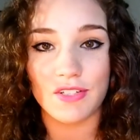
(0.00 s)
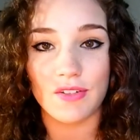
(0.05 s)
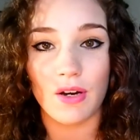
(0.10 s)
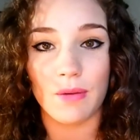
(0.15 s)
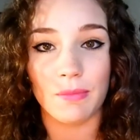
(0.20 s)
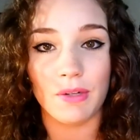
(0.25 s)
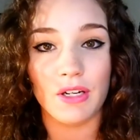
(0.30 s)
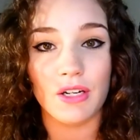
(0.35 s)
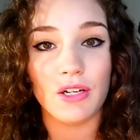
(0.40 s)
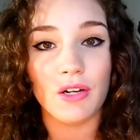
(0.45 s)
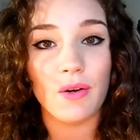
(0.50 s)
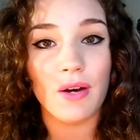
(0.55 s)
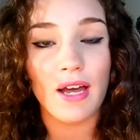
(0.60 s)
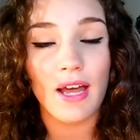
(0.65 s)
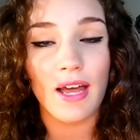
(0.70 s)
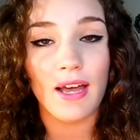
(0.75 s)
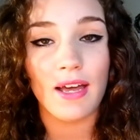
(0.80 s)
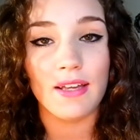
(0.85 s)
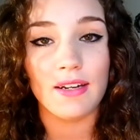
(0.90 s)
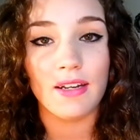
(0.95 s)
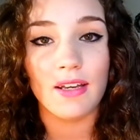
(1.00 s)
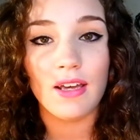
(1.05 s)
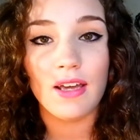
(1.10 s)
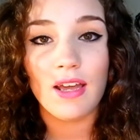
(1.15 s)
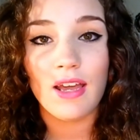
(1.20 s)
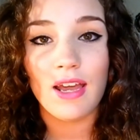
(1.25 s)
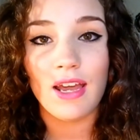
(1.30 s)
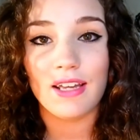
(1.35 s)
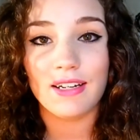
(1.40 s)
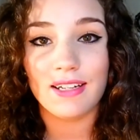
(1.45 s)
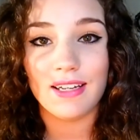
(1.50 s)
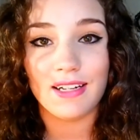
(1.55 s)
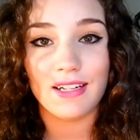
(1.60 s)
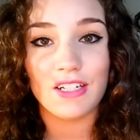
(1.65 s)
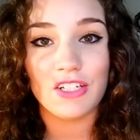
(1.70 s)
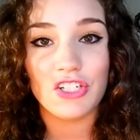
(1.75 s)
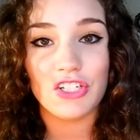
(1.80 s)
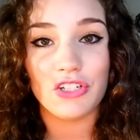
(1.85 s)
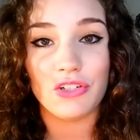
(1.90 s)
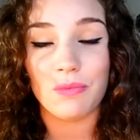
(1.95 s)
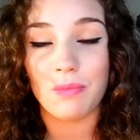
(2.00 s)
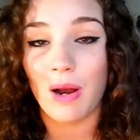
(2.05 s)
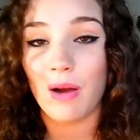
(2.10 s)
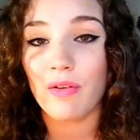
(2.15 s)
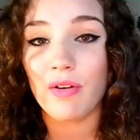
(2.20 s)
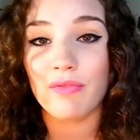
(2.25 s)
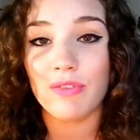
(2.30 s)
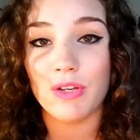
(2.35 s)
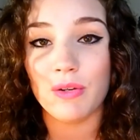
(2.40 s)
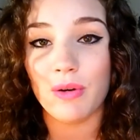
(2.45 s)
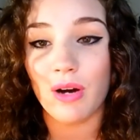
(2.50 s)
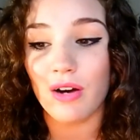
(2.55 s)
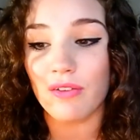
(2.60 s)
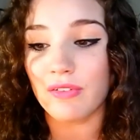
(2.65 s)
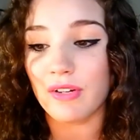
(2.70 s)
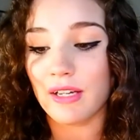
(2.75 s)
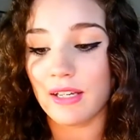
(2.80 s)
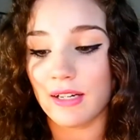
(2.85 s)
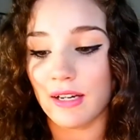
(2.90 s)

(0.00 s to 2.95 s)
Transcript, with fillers: So I'm going to go ahead and get into my review of it,